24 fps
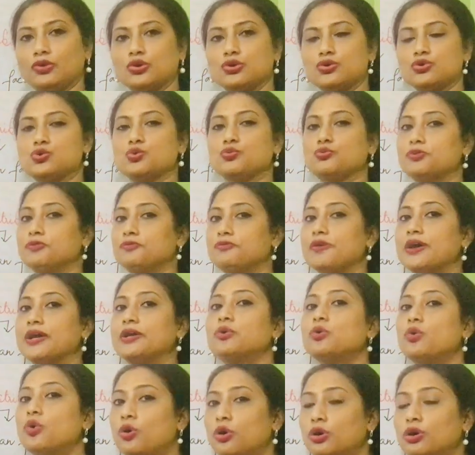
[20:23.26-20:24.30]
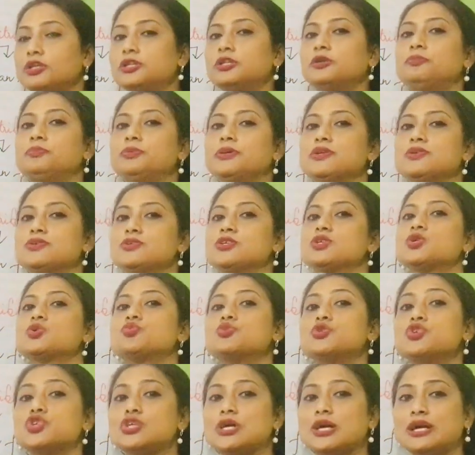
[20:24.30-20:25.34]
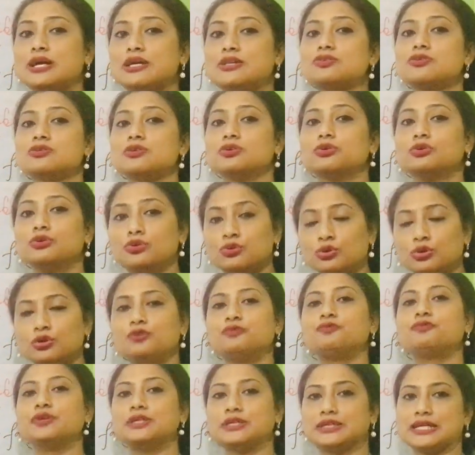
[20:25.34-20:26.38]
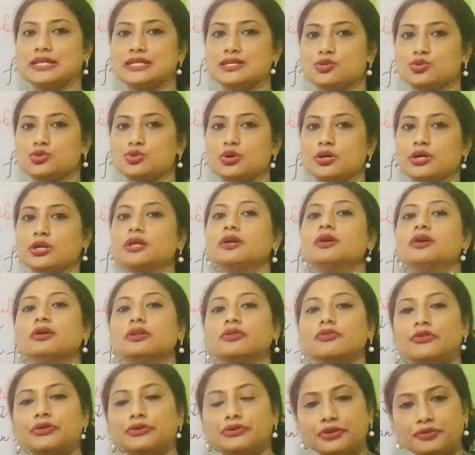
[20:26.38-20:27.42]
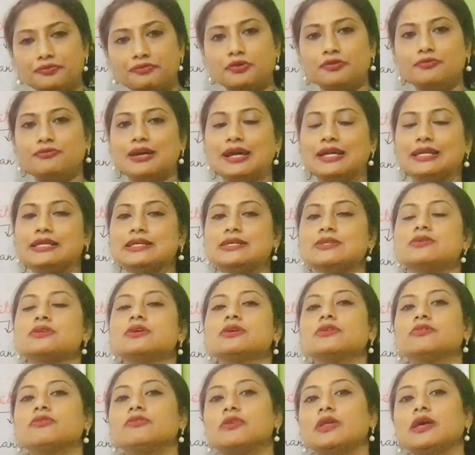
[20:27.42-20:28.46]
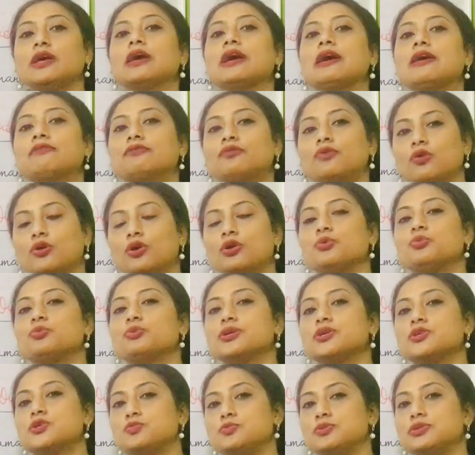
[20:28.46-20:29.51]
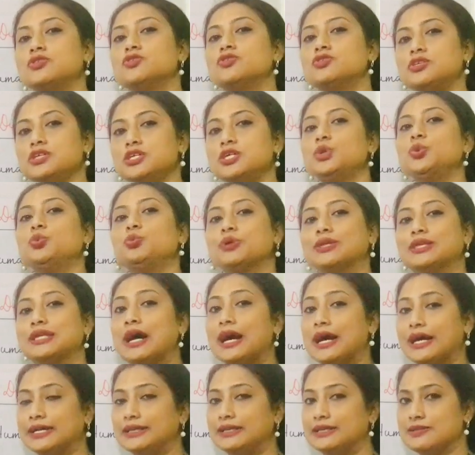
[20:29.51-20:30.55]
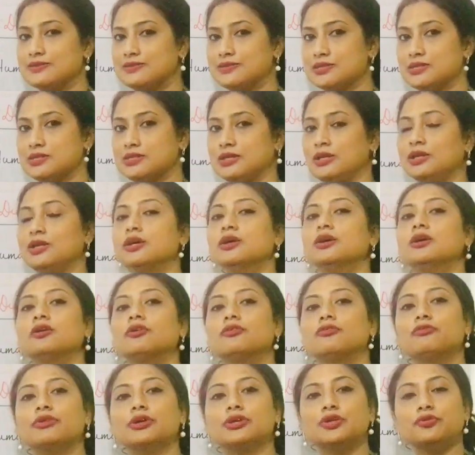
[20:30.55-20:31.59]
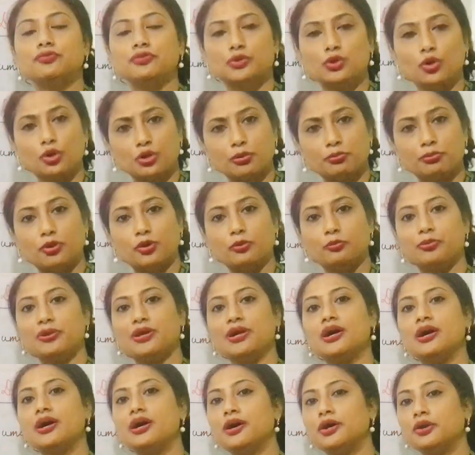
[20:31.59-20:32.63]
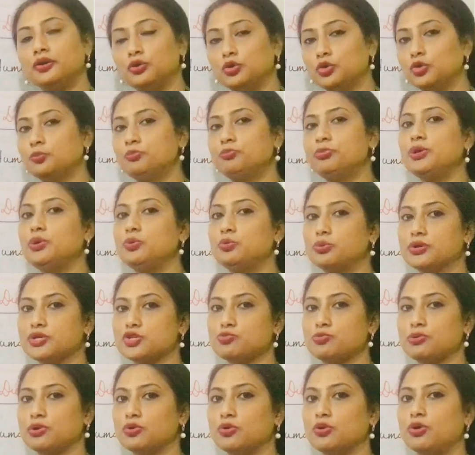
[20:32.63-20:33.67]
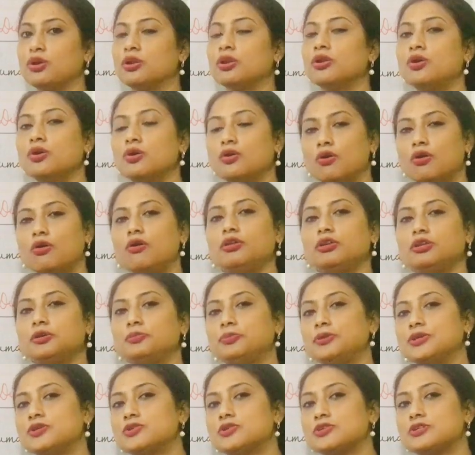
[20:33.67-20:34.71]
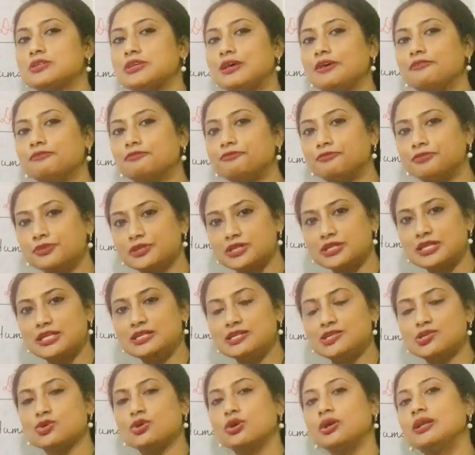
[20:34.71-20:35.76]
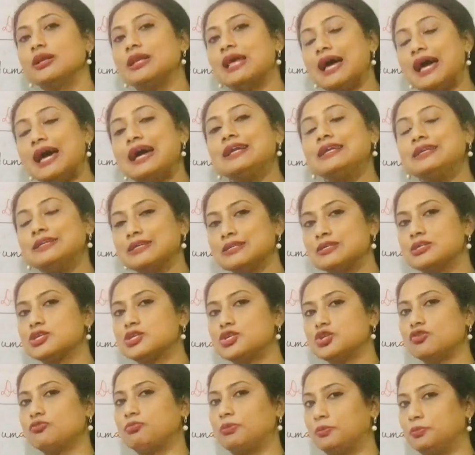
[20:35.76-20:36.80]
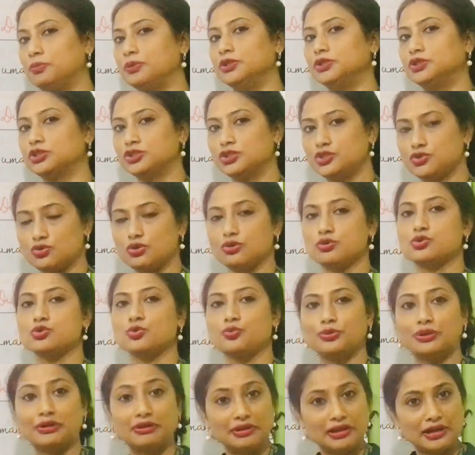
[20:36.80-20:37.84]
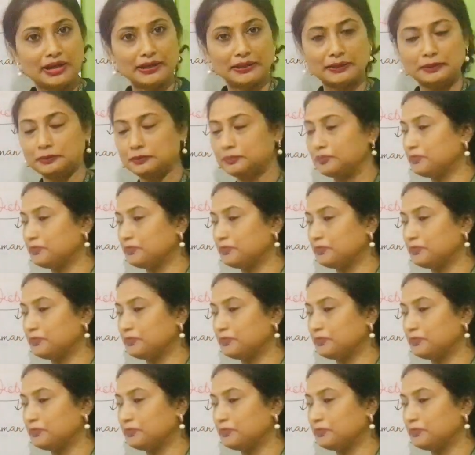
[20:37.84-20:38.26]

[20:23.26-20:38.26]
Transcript: So we find all the places which has good fertile soil, the river valleys, they have always been seen with high density. Whether we talk about Bihar, UP, West Bengal, all the places have fertile soil and density of population is also very high.